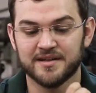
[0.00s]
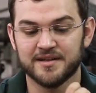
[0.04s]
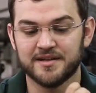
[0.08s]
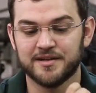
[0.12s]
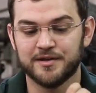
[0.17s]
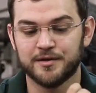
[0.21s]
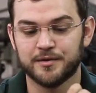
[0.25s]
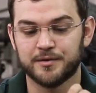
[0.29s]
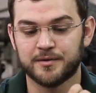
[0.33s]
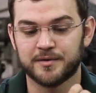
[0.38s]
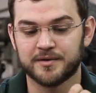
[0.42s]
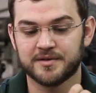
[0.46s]

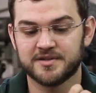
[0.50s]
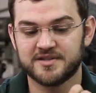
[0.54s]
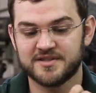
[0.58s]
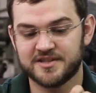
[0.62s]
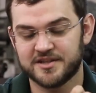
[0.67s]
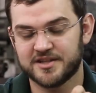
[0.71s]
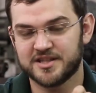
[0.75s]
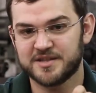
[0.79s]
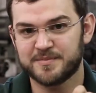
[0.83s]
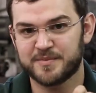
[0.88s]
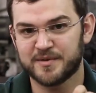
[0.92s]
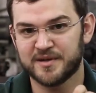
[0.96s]
your
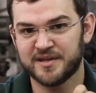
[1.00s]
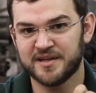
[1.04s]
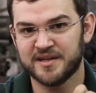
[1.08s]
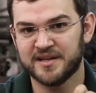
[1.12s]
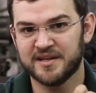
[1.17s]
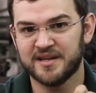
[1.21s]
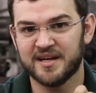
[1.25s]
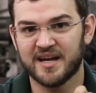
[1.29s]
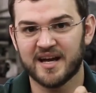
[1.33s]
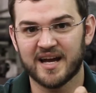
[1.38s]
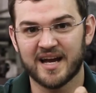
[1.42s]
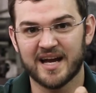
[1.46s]
sear
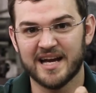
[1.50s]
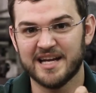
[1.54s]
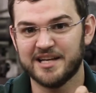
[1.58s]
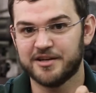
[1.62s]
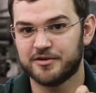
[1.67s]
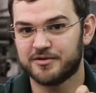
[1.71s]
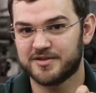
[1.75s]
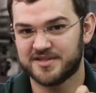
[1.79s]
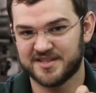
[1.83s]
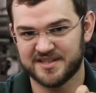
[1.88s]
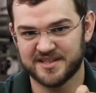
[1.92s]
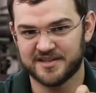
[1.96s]
spring, and
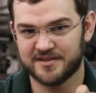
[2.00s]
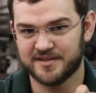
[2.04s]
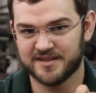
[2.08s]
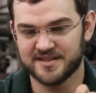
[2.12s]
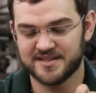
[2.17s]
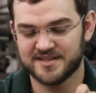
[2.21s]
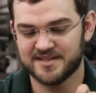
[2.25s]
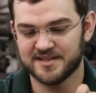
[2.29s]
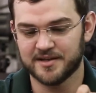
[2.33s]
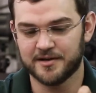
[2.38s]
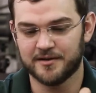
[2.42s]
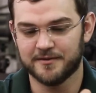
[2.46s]
your sear
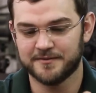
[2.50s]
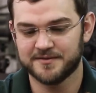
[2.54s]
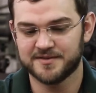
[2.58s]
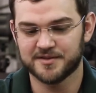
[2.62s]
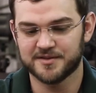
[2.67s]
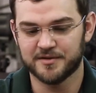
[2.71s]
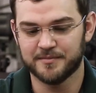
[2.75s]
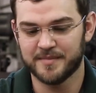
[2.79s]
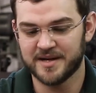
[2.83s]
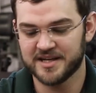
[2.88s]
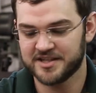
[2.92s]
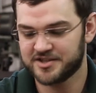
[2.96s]
itself.
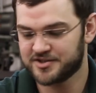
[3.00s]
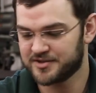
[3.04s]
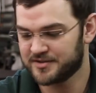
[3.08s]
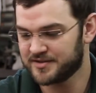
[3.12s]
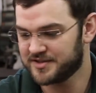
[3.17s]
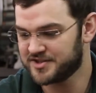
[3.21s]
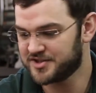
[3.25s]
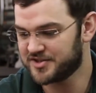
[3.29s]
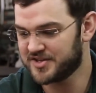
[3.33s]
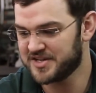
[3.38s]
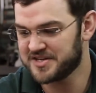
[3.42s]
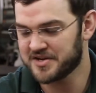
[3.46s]
So make sure
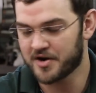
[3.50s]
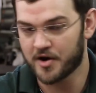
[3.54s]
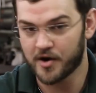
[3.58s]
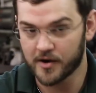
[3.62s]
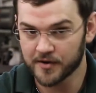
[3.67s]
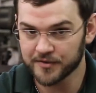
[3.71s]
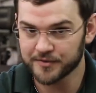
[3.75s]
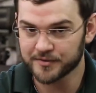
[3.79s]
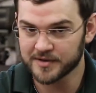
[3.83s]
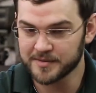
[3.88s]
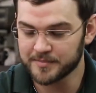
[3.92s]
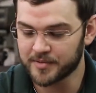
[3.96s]
that you get all
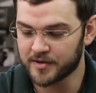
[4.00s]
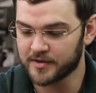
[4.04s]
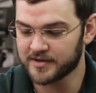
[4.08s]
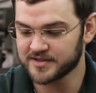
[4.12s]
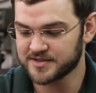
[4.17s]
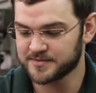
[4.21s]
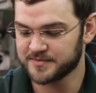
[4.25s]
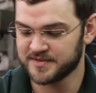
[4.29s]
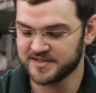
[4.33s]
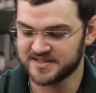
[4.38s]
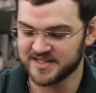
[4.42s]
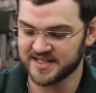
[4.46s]
three
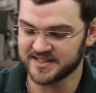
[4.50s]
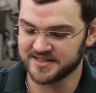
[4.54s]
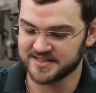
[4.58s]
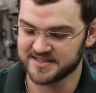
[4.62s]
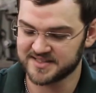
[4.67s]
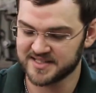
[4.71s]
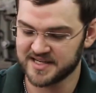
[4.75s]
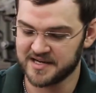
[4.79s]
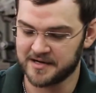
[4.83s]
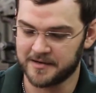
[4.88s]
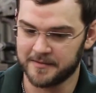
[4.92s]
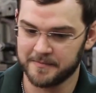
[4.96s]
parts when you take
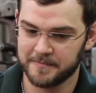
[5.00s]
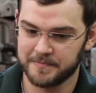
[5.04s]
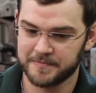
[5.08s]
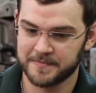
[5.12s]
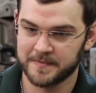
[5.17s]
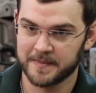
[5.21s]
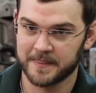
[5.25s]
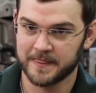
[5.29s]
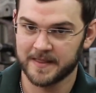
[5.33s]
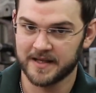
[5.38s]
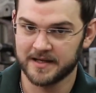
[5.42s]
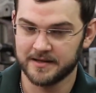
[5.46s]
this out.
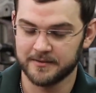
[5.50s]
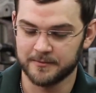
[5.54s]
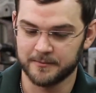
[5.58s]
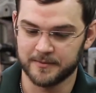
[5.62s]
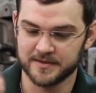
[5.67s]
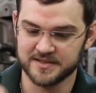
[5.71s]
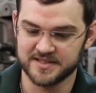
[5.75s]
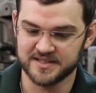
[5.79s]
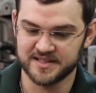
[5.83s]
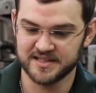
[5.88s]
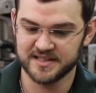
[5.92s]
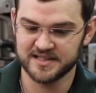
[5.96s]

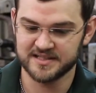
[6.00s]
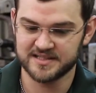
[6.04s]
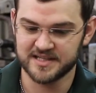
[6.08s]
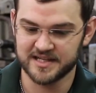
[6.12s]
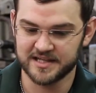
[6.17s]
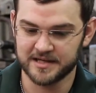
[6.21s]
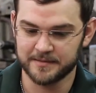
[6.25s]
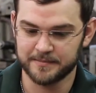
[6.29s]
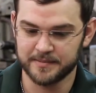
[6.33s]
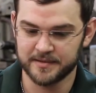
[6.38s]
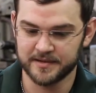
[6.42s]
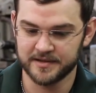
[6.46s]
Once again,
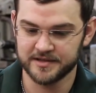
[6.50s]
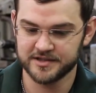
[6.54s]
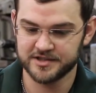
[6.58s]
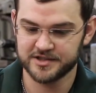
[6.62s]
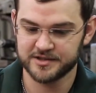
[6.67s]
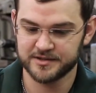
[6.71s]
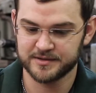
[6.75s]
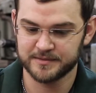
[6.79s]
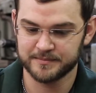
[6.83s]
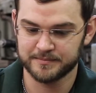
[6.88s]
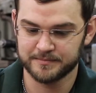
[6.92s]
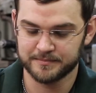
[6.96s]
take your
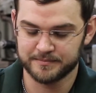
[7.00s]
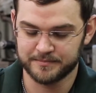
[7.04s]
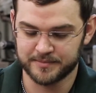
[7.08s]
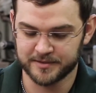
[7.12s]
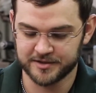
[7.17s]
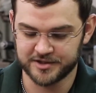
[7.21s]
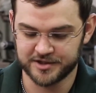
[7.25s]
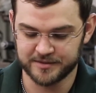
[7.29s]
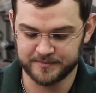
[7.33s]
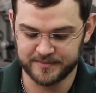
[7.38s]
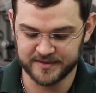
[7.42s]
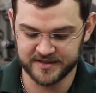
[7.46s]
punch,
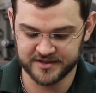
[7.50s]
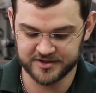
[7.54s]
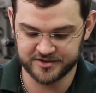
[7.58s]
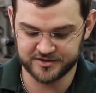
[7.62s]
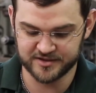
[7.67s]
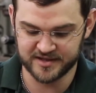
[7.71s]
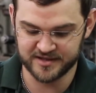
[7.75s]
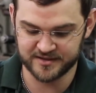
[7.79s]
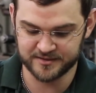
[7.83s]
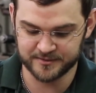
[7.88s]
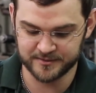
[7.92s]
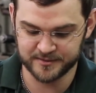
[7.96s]
push your pin
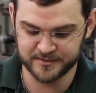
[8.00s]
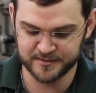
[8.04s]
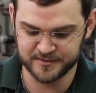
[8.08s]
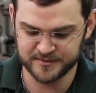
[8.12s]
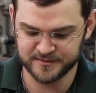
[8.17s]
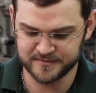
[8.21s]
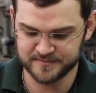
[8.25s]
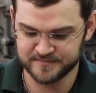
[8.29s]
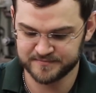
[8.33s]
straight through,